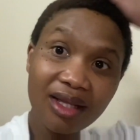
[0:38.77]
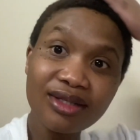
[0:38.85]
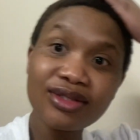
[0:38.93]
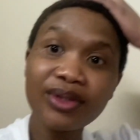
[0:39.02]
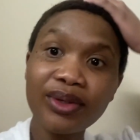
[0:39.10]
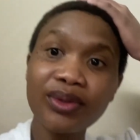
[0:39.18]

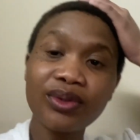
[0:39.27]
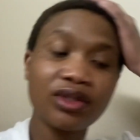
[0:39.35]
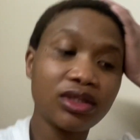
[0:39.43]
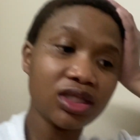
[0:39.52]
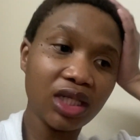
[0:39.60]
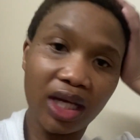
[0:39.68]
so
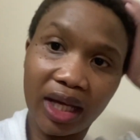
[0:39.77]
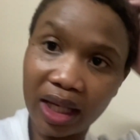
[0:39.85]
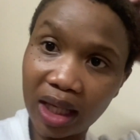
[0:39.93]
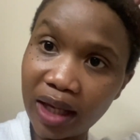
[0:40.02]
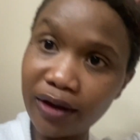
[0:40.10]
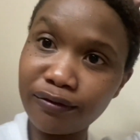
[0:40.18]
today I
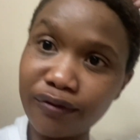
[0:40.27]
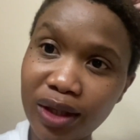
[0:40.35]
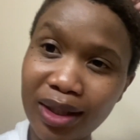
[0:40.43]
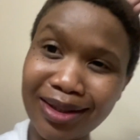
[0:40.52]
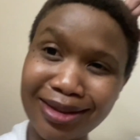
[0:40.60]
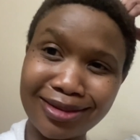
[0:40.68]
have
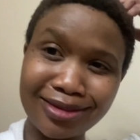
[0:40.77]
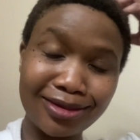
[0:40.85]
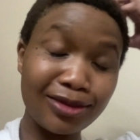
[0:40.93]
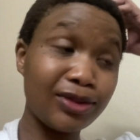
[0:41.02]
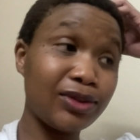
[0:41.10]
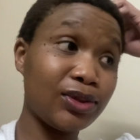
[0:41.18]
a
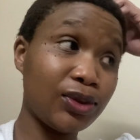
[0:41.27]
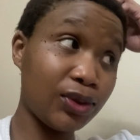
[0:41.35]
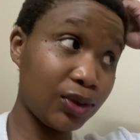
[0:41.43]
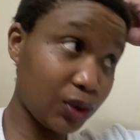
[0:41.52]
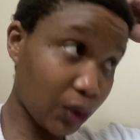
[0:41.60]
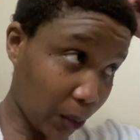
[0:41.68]

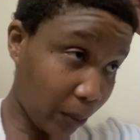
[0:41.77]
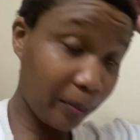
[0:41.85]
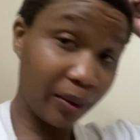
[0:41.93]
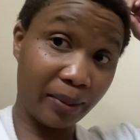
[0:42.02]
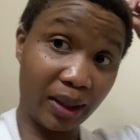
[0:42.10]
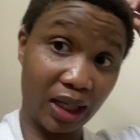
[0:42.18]

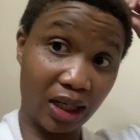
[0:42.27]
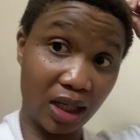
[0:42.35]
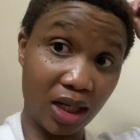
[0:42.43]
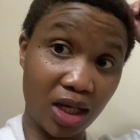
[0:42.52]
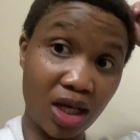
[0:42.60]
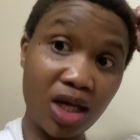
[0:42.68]

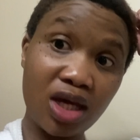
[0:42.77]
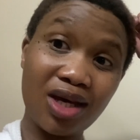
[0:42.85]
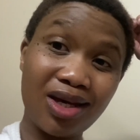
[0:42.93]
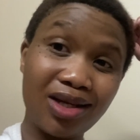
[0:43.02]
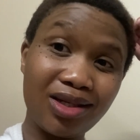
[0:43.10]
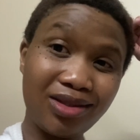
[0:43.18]
dopamine
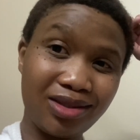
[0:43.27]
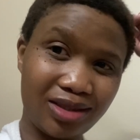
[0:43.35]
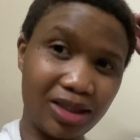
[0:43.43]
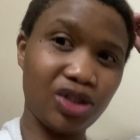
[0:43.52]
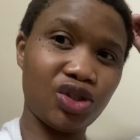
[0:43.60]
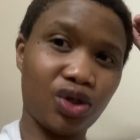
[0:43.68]

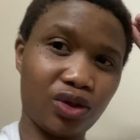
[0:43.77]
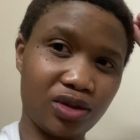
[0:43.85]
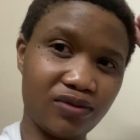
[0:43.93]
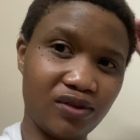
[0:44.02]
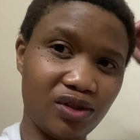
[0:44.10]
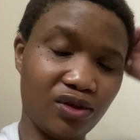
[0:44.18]

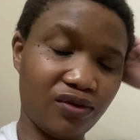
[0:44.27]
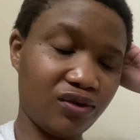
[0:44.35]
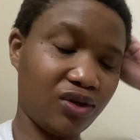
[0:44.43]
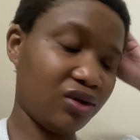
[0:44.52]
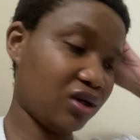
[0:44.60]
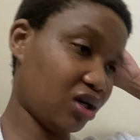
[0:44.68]
detox video for
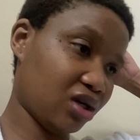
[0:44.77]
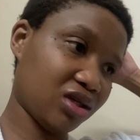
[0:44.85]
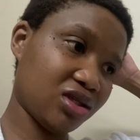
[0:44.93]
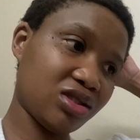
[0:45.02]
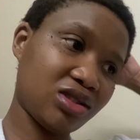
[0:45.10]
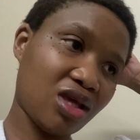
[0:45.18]
you
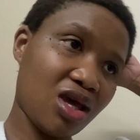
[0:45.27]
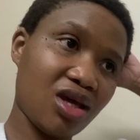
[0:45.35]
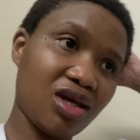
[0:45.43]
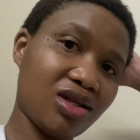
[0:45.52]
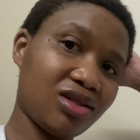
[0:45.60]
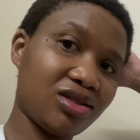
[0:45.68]
guys
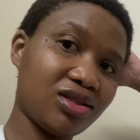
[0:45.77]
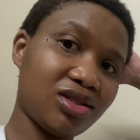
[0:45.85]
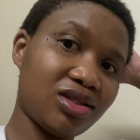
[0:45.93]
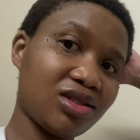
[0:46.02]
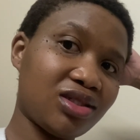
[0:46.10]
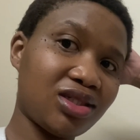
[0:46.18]

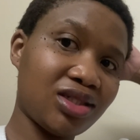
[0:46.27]
and